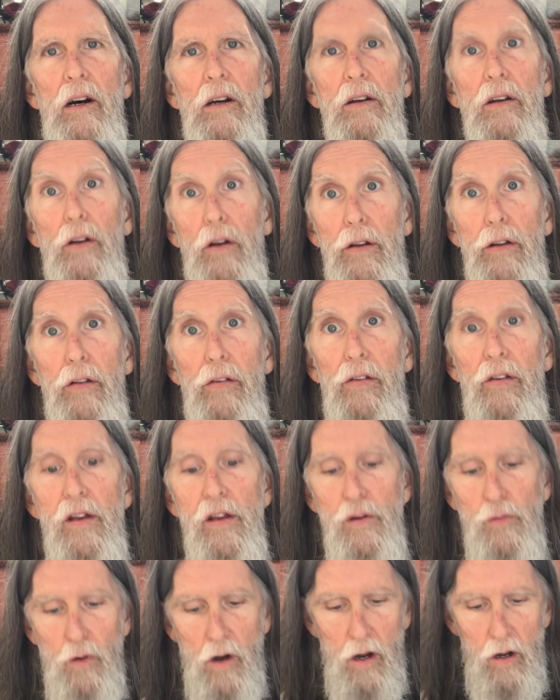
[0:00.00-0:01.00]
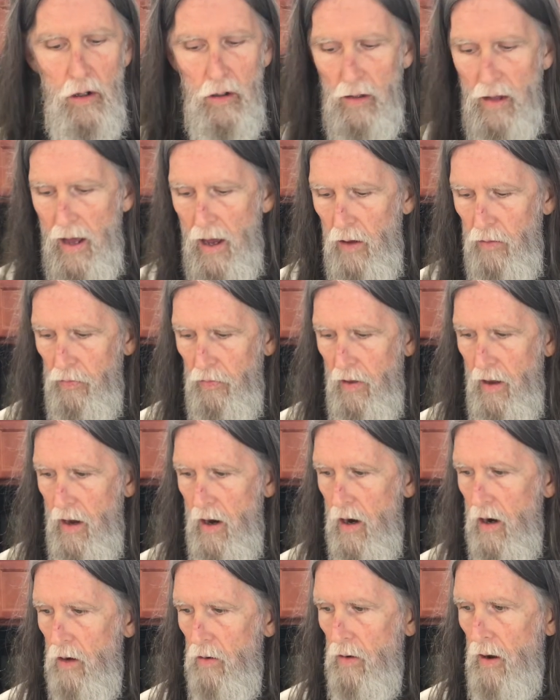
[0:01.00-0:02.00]
Good to see you all out
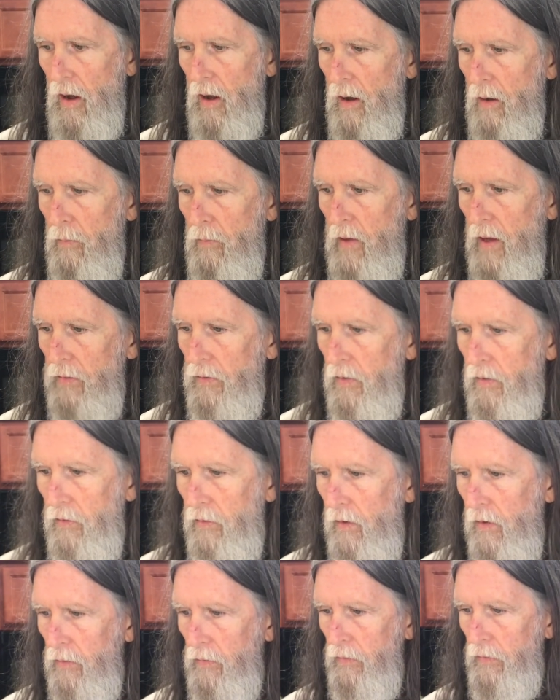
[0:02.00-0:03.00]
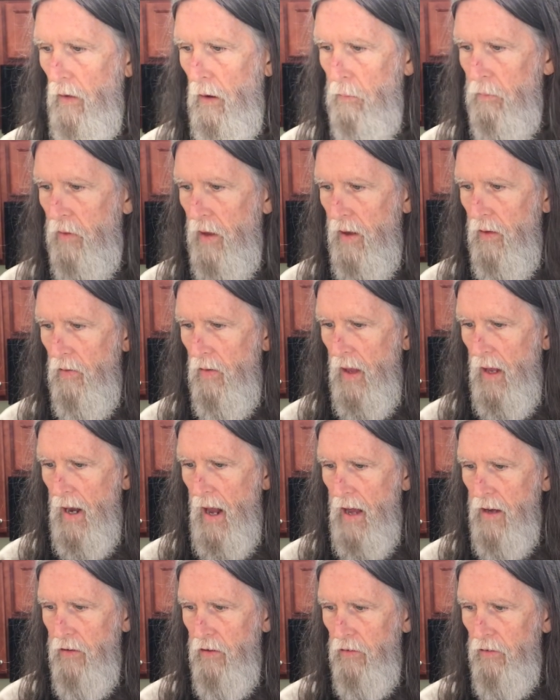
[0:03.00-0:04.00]
there. This is just something that
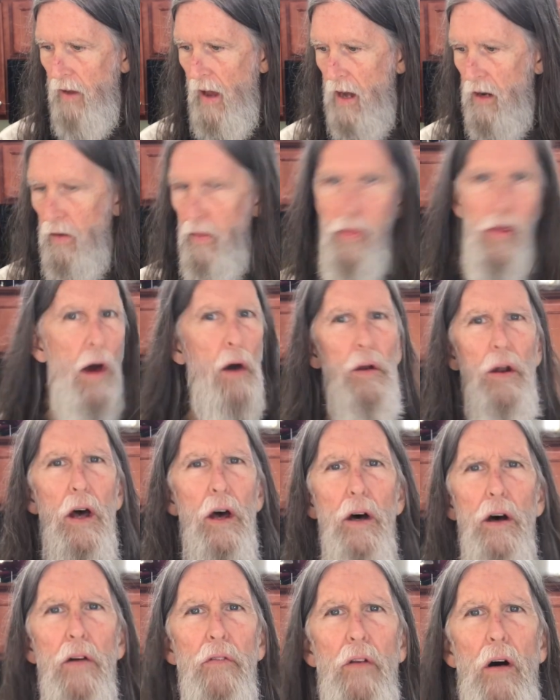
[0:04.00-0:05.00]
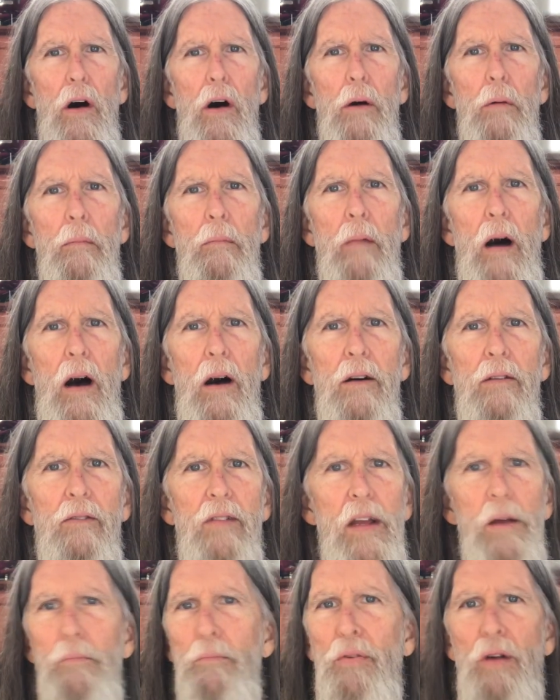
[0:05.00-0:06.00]
I just kind of thought of
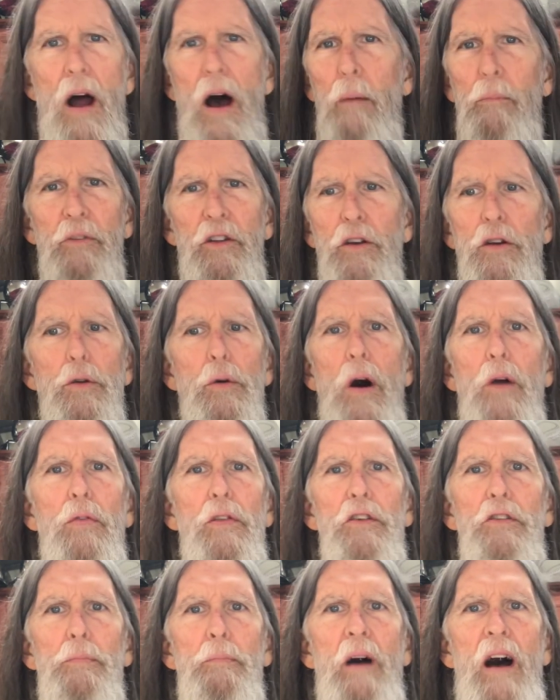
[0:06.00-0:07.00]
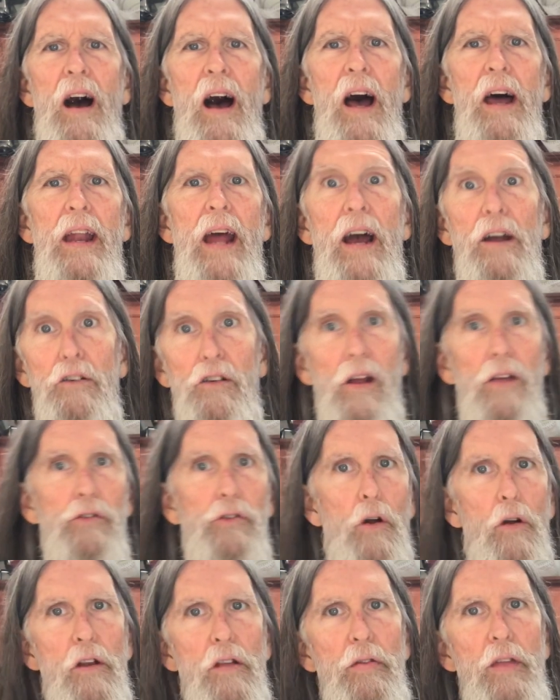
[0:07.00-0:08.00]
impromptu on the spot. Actually, I
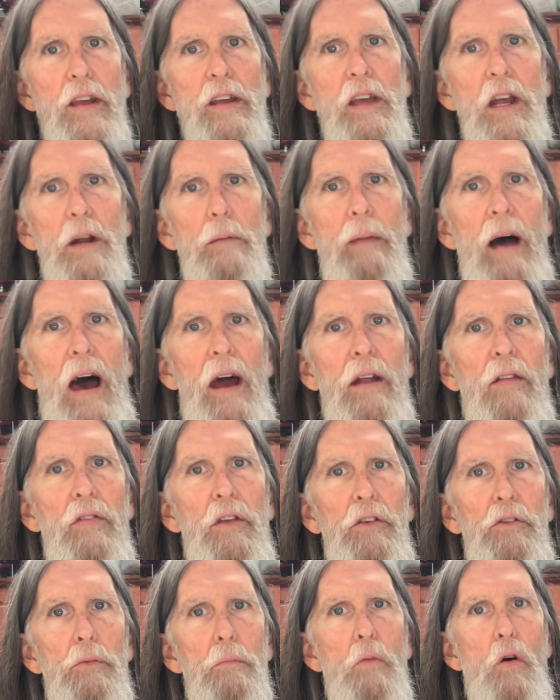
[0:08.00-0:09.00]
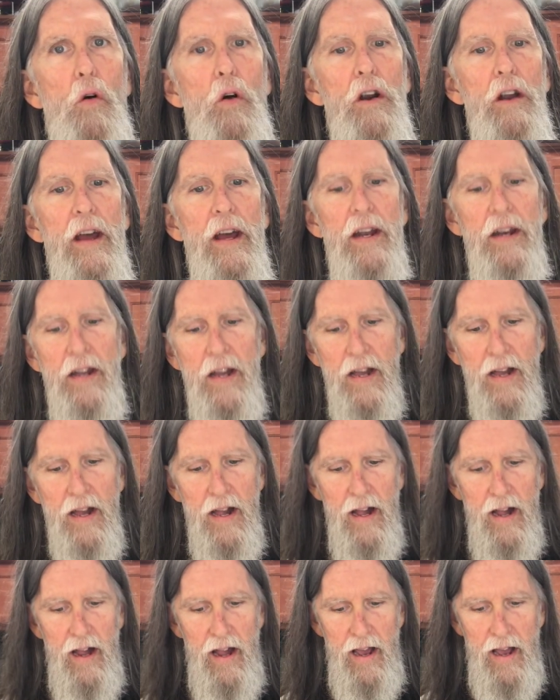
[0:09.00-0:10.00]
started thinking about it this morning
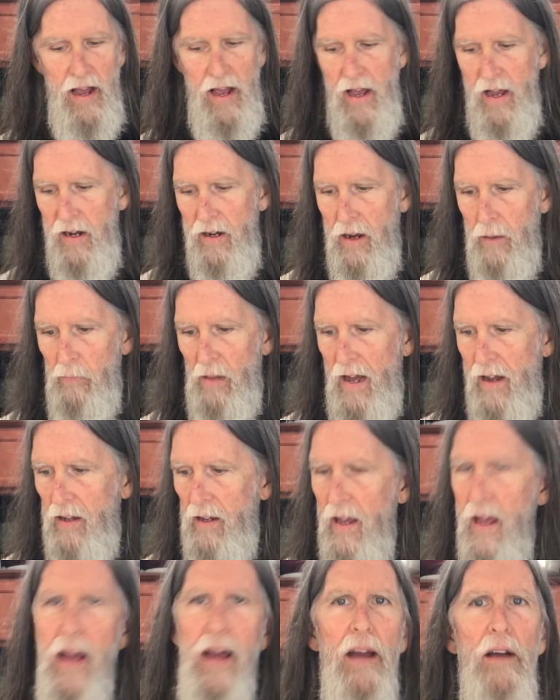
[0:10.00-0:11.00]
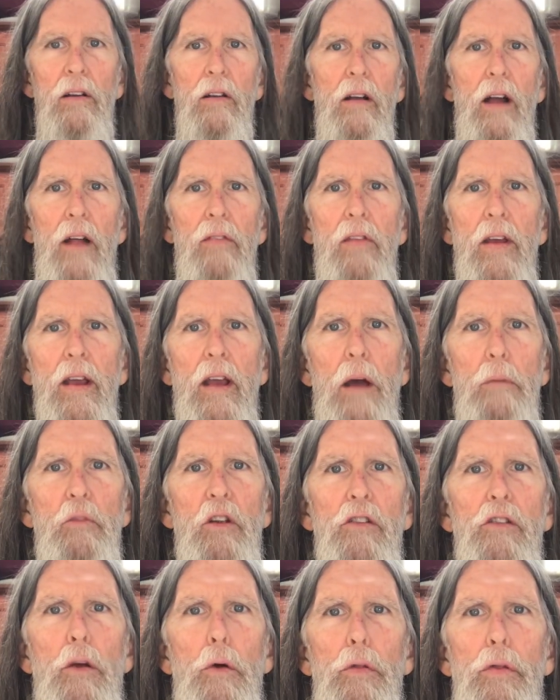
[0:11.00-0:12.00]
and I'm like, I think I'm
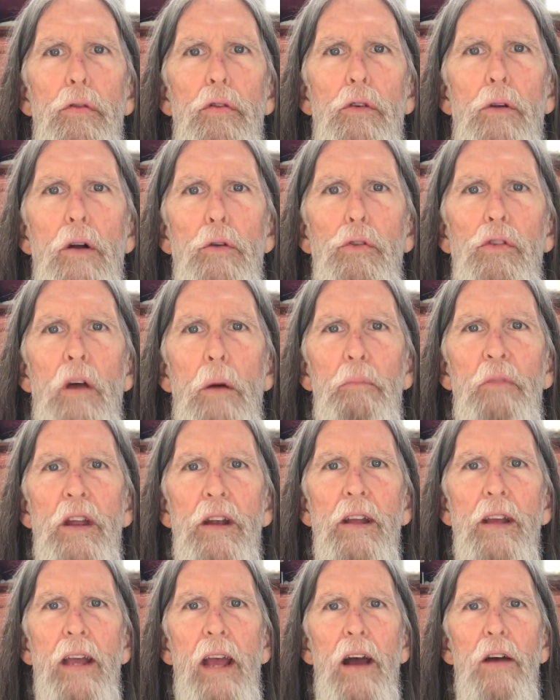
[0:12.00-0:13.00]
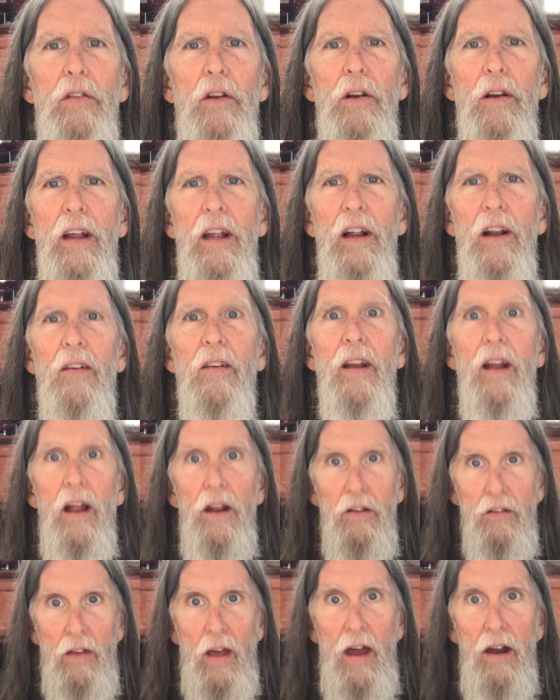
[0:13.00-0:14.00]
just going to throw something together here, and I
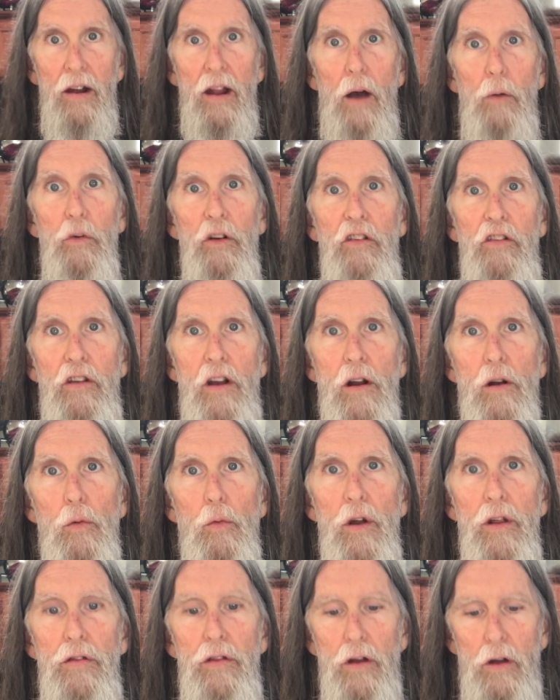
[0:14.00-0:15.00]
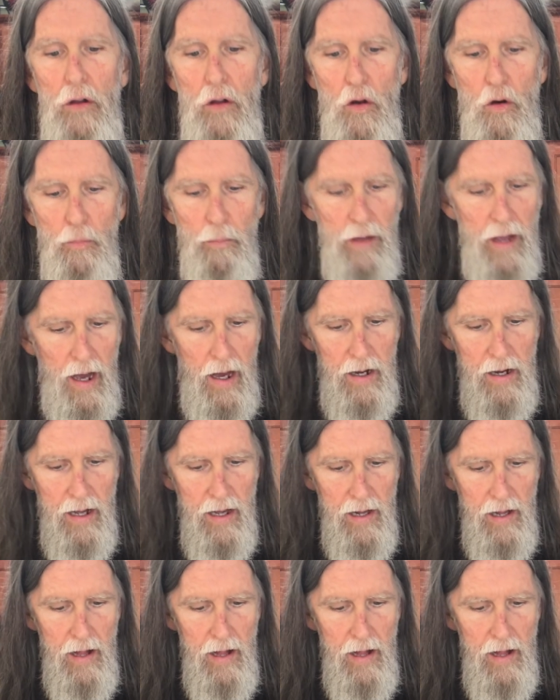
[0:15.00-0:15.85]
decided I would share with you a little bit.